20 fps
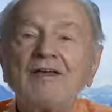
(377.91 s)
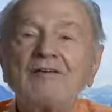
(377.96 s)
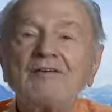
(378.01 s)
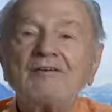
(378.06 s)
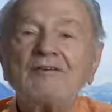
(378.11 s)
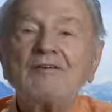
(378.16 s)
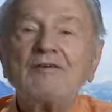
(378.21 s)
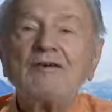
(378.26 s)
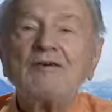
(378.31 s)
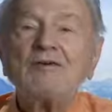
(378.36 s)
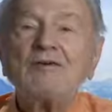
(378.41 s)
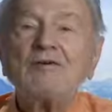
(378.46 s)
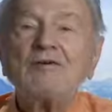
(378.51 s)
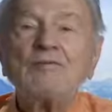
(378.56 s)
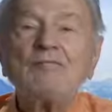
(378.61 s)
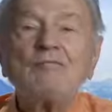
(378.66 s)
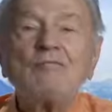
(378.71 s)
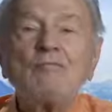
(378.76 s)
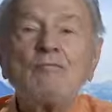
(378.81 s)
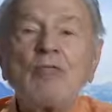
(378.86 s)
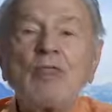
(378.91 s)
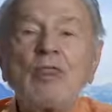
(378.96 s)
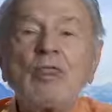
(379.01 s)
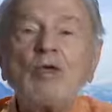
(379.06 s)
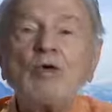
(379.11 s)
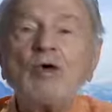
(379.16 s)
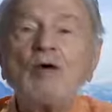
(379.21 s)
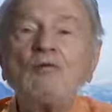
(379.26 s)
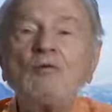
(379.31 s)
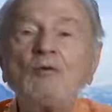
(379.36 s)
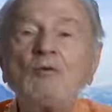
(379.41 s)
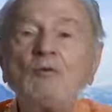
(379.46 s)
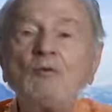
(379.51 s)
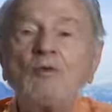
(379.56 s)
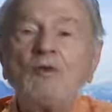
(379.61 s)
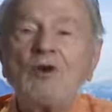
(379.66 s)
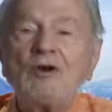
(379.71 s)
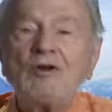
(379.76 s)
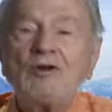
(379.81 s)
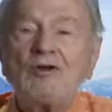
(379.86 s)
So you have a
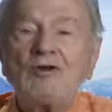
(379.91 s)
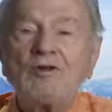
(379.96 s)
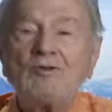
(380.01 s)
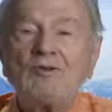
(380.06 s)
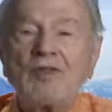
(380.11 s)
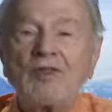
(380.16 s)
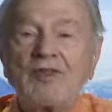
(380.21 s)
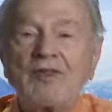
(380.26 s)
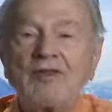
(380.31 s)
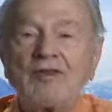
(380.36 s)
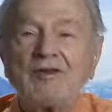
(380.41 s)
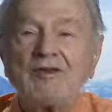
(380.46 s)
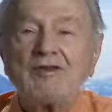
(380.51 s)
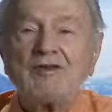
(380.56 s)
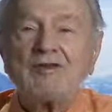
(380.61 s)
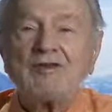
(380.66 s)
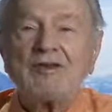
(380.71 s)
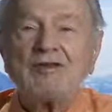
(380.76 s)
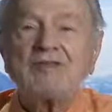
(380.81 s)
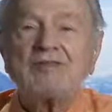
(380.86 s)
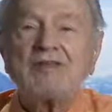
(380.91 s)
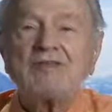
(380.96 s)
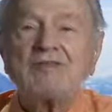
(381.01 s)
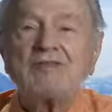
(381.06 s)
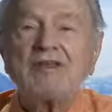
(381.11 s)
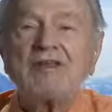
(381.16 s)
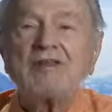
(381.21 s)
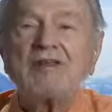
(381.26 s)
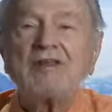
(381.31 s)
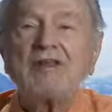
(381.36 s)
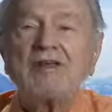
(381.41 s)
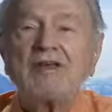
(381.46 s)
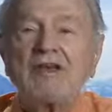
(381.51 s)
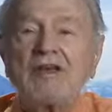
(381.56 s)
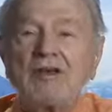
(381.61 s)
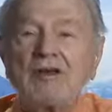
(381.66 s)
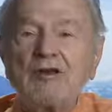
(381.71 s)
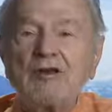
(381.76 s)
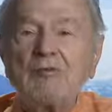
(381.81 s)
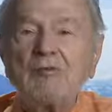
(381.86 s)
world within you. Jesus said the
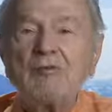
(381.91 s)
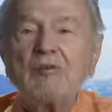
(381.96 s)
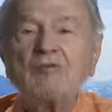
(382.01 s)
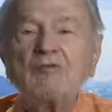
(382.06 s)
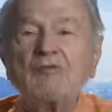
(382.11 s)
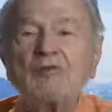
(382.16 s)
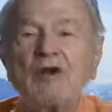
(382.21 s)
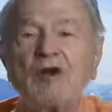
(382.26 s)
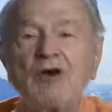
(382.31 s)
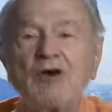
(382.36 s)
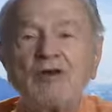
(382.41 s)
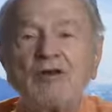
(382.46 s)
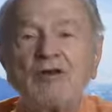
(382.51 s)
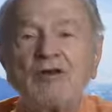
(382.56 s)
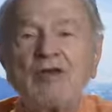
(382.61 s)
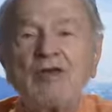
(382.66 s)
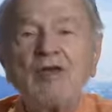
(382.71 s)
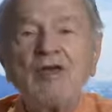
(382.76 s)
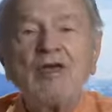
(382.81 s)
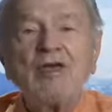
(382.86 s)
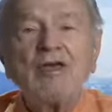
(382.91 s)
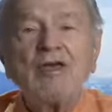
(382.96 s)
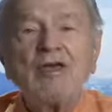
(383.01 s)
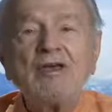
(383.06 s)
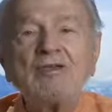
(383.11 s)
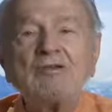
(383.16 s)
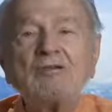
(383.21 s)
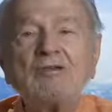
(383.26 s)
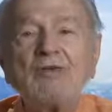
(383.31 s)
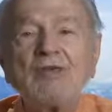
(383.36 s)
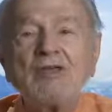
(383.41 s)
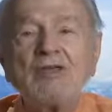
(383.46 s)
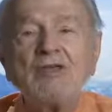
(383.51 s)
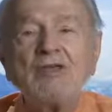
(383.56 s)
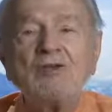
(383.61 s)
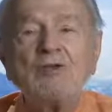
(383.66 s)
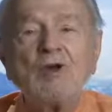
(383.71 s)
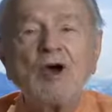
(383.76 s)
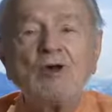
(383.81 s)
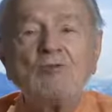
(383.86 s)
kingdom of God is within
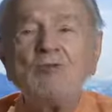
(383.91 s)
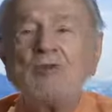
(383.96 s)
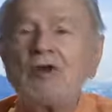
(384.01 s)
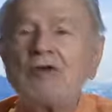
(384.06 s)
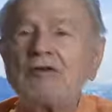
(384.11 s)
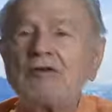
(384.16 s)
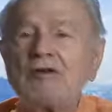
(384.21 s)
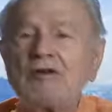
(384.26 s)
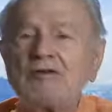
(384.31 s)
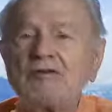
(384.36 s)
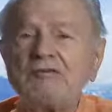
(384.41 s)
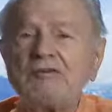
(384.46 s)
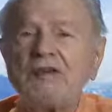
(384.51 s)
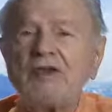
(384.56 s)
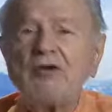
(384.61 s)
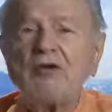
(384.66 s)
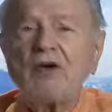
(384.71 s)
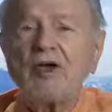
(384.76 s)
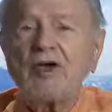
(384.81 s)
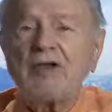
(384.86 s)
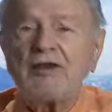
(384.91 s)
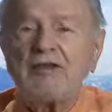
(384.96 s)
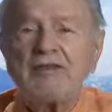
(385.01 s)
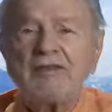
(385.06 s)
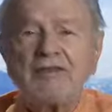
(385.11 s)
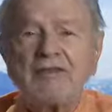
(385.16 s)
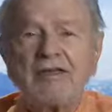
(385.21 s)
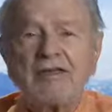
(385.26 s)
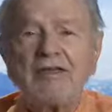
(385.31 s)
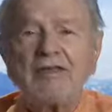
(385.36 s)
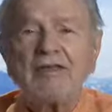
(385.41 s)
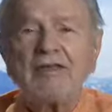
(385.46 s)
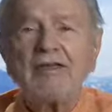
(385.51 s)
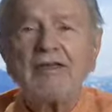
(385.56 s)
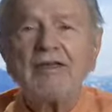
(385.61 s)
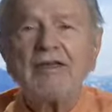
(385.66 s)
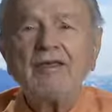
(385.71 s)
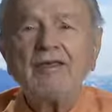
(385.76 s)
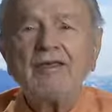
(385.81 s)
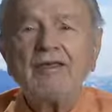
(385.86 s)
you. I'm not teaching you anything
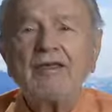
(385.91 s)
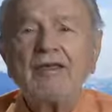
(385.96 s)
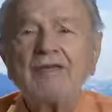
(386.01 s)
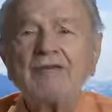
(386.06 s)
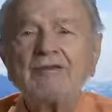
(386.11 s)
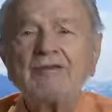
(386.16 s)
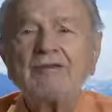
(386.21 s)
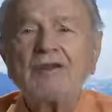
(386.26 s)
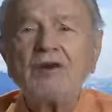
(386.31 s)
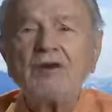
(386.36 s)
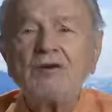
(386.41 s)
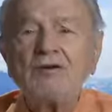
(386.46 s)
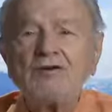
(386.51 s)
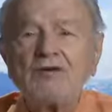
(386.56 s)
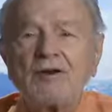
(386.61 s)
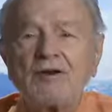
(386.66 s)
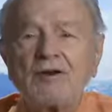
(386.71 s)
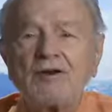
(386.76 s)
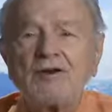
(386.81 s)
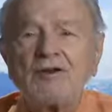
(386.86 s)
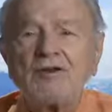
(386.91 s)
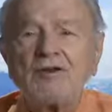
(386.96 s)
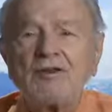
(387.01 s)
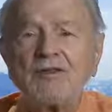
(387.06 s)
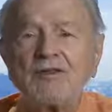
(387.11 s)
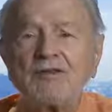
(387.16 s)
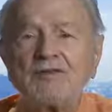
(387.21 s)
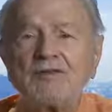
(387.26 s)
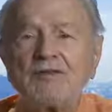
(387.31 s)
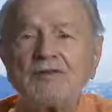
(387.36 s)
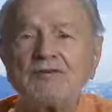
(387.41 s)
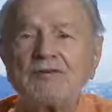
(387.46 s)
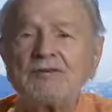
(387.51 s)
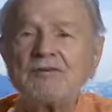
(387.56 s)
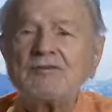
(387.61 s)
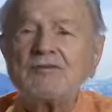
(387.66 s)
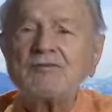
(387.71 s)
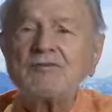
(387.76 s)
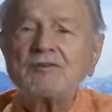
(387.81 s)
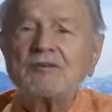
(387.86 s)
that is contrary to the
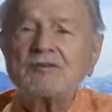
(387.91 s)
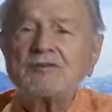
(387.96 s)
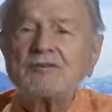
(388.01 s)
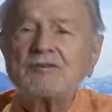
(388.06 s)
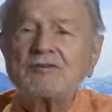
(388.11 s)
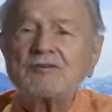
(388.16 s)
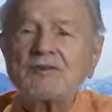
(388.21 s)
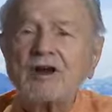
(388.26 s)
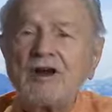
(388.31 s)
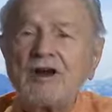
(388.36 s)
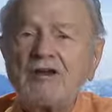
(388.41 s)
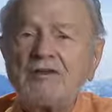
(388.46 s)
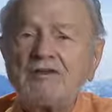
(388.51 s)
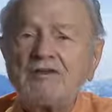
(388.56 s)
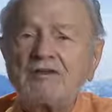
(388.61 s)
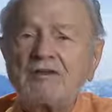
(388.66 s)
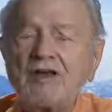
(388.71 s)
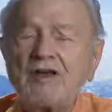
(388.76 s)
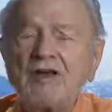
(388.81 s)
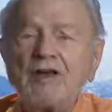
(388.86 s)
teachings of Jesus Christ,